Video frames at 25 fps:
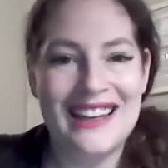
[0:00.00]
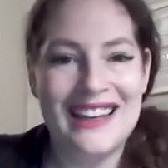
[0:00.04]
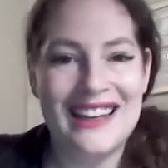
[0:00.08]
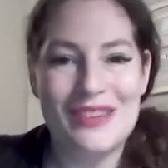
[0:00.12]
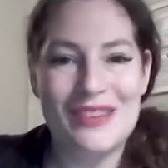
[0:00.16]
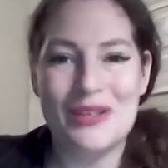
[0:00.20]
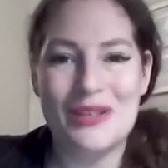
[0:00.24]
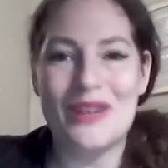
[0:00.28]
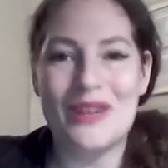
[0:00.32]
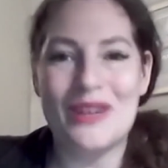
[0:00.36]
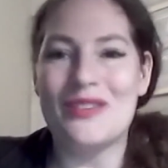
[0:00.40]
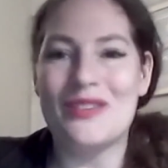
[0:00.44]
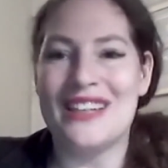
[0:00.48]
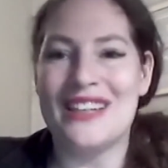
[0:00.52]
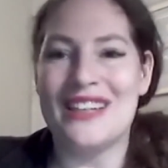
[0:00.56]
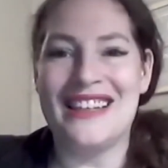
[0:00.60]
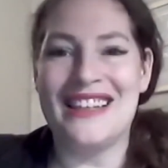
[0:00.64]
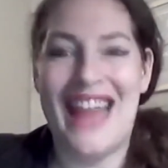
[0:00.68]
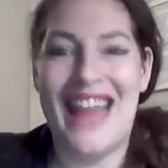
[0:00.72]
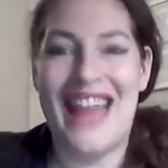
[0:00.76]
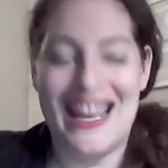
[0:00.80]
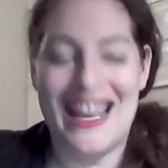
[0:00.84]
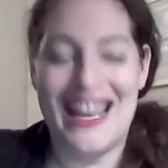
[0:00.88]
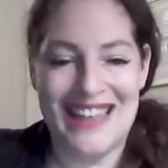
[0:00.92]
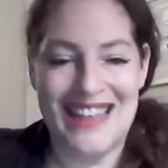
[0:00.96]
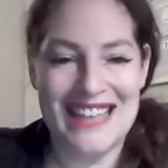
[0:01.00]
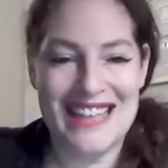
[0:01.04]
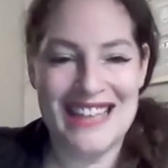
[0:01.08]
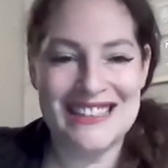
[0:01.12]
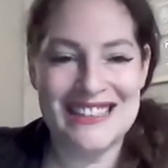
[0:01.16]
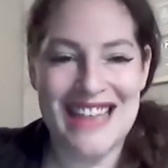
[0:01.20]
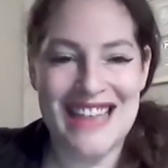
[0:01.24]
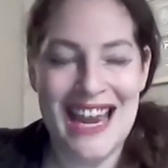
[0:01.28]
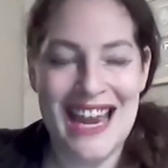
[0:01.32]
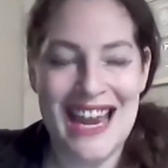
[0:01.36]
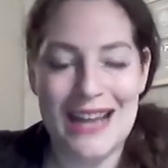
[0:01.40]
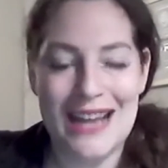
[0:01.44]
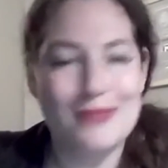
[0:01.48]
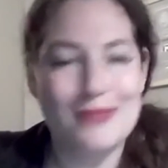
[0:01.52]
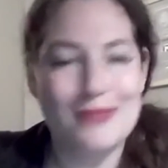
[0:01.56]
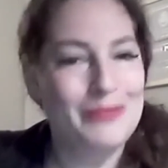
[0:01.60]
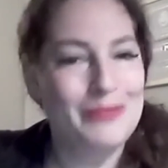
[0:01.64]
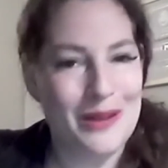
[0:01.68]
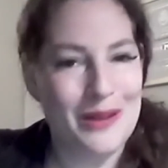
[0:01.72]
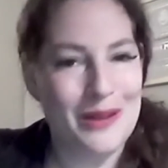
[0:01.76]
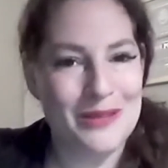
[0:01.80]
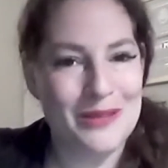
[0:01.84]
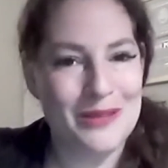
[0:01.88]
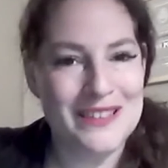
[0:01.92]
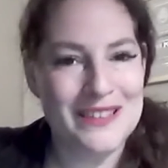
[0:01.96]
We don't really like that saying,
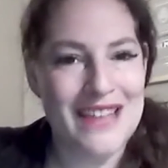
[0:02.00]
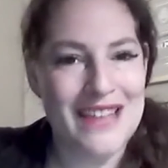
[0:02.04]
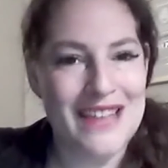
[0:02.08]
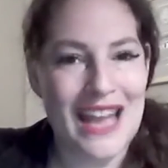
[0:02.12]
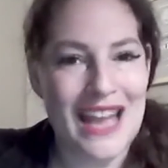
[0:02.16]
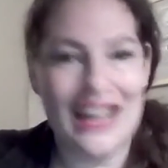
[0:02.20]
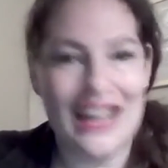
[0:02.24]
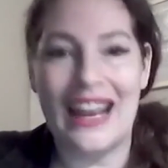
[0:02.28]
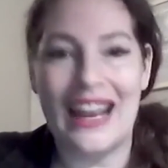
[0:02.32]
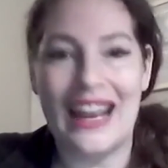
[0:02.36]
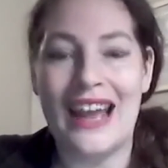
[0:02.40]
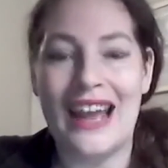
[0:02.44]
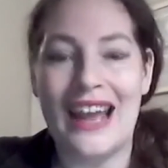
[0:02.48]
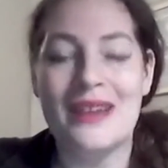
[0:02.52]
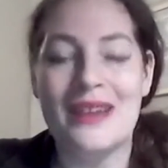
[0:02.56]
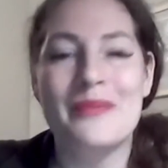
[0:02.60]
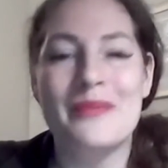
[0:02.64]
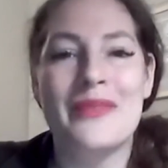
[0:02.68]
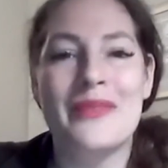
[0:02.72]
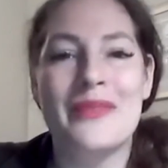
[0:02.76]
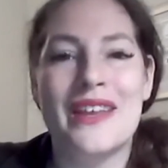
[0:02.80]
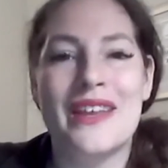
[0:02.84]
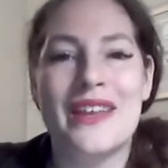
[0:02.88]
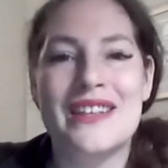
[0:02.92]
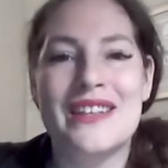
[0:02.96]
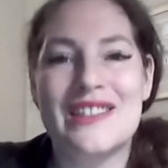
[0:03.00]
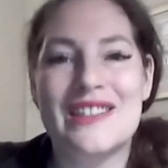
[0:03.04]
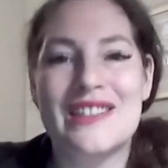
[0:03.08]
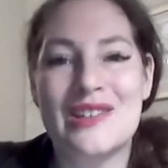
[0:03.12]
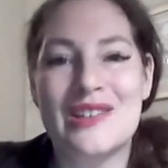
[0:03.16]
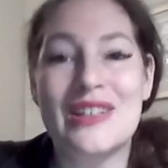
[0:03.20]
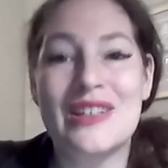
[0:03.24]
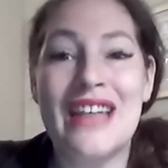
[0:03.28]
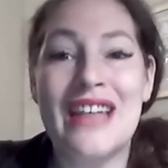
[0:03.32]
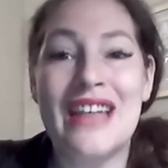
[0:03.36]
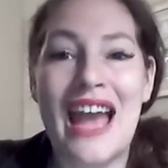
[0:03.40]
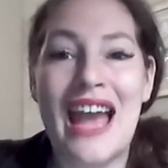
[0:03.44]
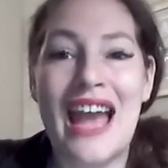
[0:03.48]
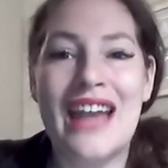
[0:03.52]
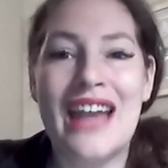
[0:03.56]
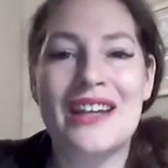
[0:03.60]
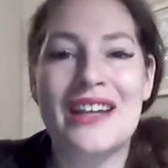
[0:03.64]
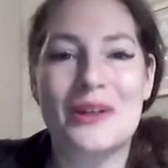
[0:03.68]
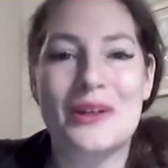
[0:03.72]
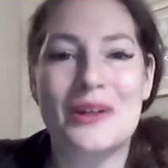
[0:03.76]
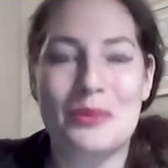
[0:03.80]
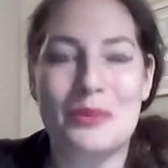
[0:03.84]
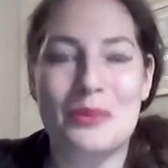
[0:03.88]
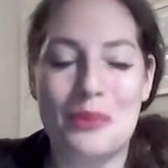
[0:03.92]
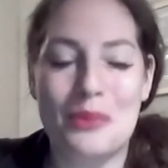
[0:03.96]
but we're saying it, to get
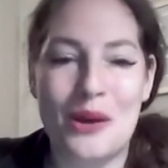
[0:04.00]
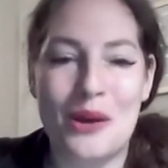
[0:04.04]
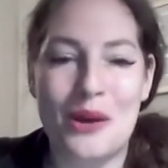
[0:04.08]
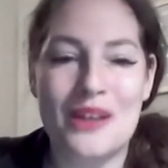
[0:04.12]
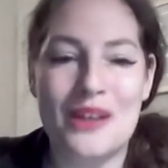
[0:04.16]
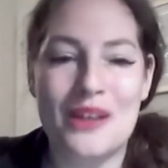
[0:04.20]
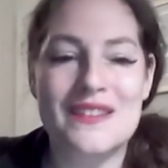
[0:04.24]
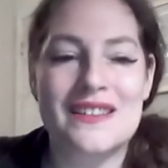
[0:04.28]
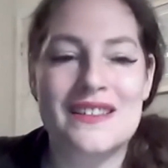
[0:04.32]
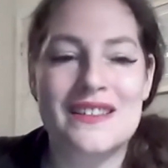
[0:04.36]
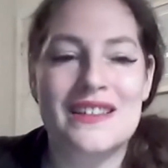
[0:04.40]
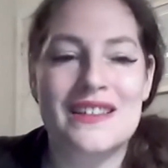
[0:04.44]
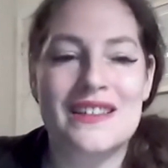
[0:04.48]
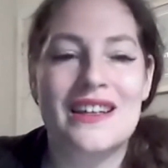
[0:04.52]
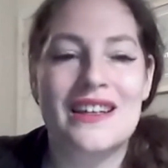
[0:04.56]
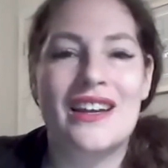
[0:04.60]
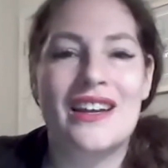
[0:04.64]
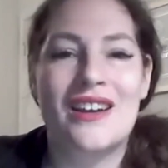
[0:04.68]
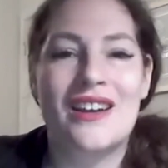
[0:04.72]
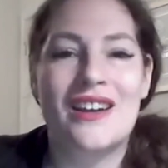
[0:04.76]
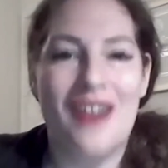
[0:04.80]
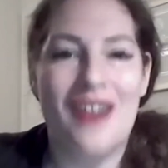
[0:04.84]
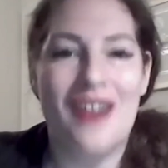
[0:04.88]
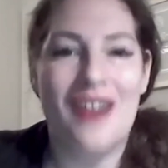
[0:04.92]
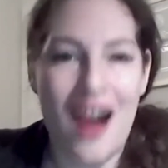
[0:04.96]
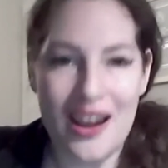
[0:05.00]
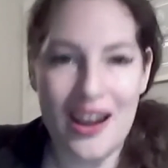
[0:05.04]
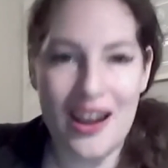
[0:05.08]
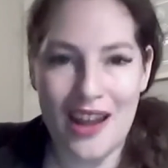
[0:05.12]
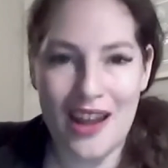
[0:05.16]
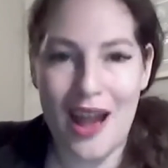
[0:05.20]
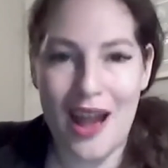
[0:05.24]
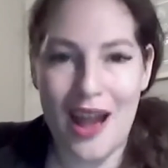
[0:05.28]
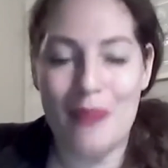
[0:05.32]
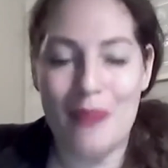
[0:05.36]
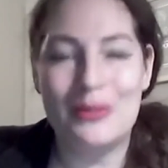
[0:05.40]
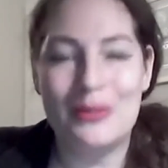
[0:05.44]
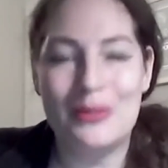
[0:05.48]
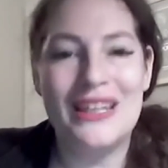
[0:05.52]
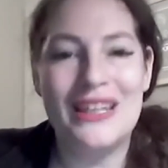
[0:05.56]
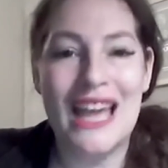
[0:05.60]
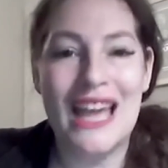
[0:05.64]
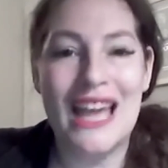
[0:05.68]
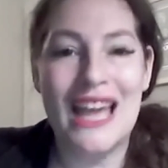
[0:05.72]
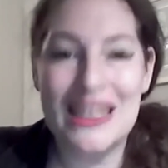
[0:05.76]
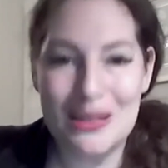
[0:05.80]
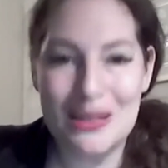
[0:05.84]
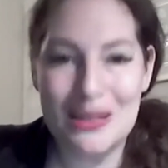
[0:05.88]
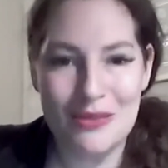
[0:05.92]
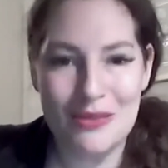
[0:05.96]
your books caught up,
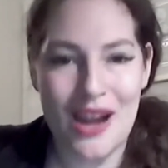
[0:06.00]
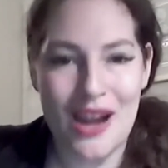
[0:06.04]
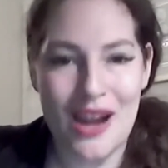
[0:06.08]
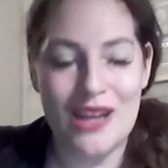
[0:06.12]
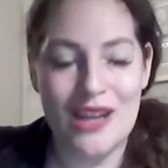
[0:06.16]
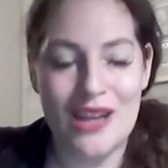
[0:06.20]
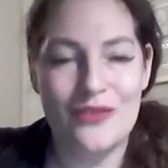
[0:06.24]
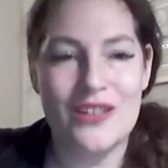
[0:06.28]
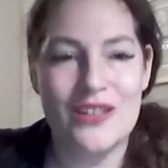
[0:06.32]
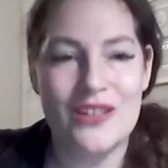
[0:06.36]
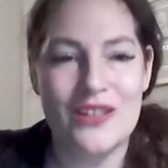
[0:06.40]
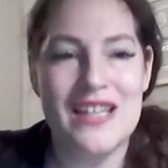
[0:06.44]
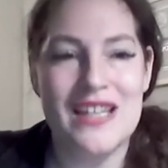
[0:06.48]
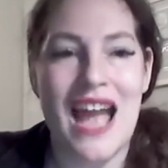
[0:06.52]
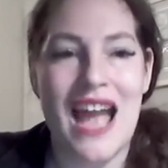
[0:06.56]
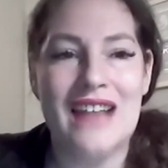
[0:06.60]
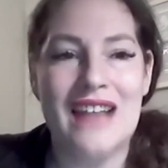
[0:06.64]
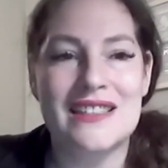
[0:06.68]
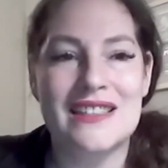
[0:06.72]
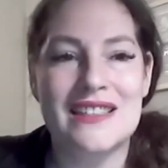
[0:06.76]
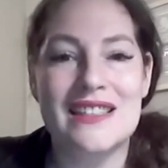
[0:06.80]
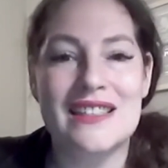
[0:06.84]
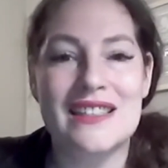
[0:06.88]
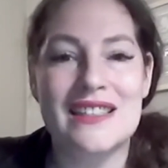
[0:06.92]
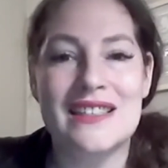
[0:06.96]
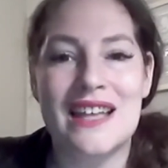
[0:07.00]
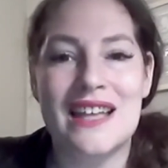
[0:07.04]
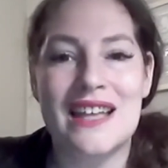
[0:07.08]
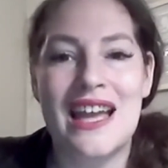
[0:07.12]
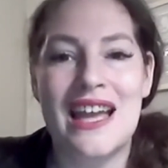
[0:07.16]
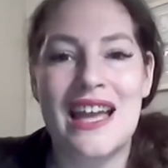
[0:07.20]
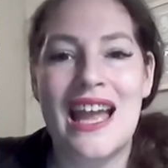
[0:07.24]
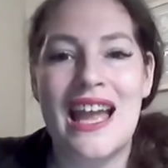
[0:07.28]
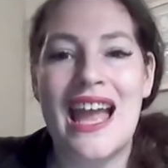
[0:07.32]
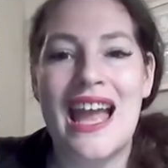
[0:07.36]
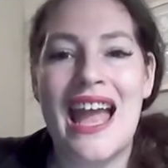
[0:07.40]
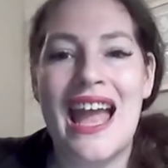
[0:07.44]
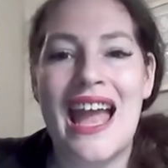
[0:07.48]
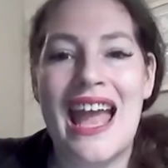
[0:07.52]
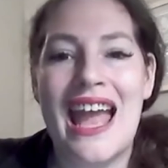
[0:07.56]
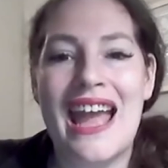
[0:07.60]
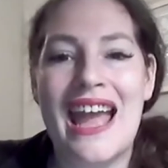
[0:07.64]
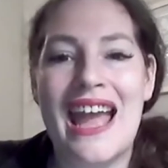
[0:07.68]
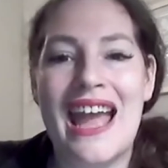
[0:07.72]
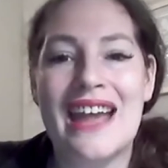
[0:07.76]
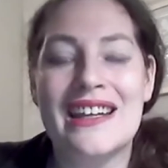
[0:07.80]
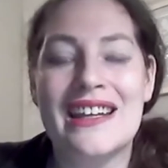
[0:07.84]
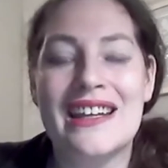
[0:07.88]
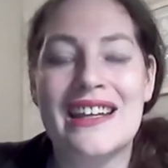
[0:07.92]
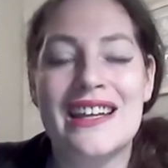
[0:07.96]
get them ready for taxes,
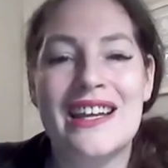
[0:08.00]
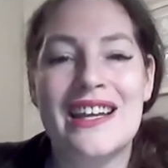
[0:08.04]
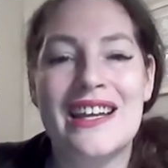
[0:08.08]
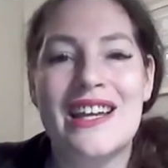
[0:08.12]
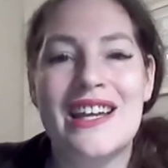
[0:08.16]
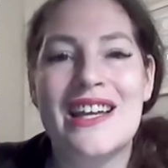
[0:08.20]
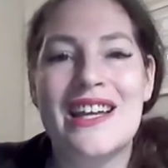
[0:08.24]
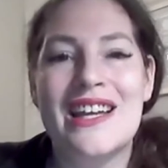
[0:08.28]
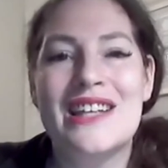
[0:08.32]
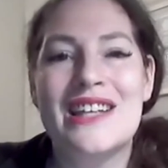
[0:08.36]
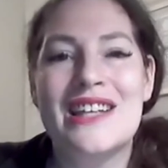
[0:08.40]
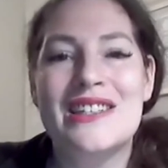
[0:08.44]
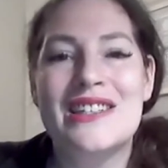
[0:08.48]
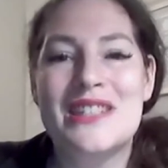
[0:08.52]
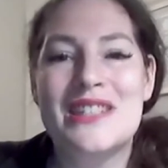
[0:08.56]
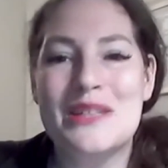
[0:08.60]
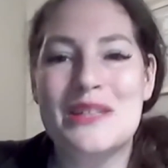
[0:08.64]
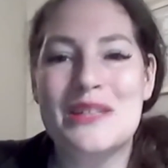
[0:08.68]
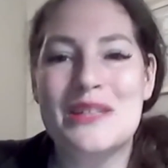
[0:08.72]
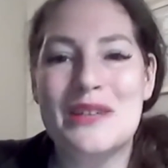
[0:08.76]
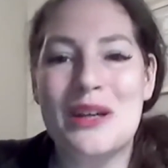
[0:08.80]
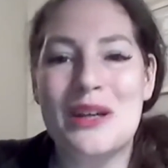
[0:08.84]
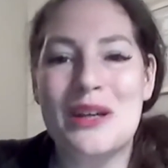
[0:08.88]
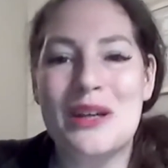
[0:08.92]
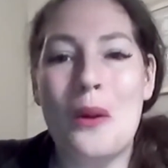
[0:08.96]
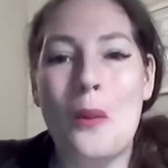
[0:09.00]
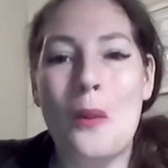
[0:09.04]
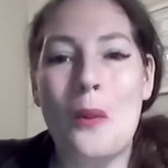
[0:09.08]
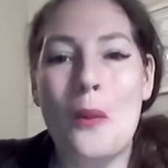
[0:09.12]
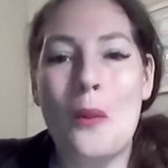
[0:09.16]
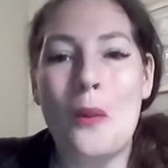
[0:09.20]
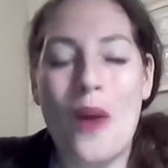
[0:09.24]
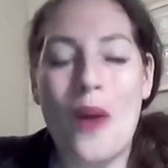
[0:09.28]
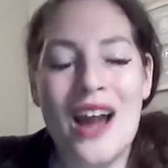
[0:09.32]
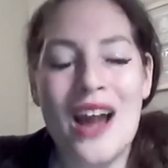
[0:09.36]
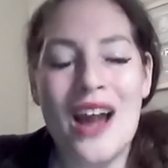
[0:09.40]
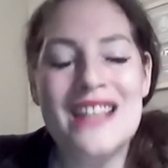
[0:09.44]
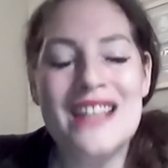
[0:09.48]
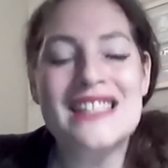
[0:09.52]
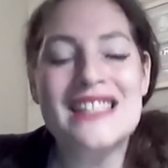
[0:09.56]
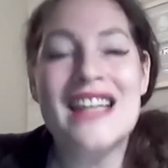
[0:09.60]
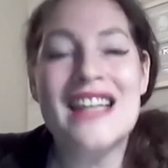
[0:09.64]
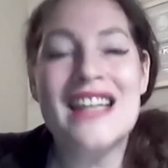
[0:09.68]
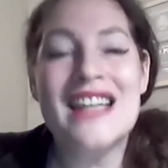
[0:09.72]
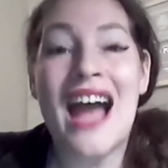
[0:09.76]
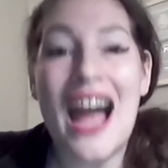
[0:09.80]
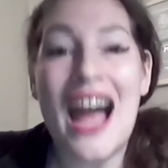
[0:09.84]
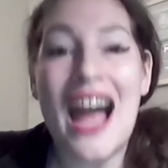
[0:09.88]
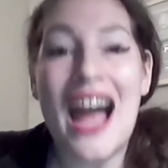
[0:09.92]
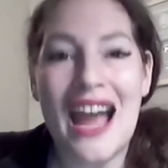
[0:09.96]
and do it one
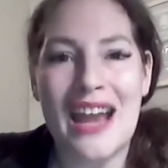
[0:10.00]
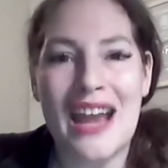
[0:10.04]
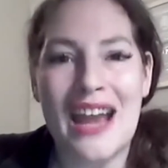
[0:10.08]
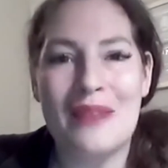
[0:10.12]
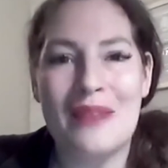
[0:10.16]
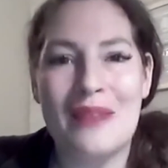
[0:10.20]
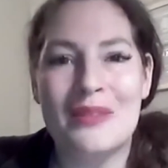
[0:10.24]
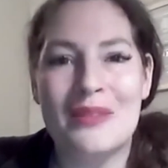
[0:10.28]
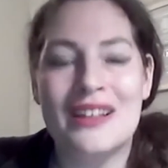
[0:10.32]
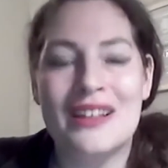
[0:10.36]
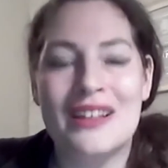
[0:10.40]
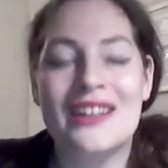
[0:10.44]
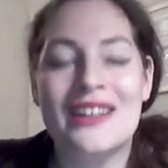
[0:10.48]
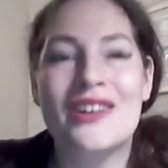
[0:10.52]
time.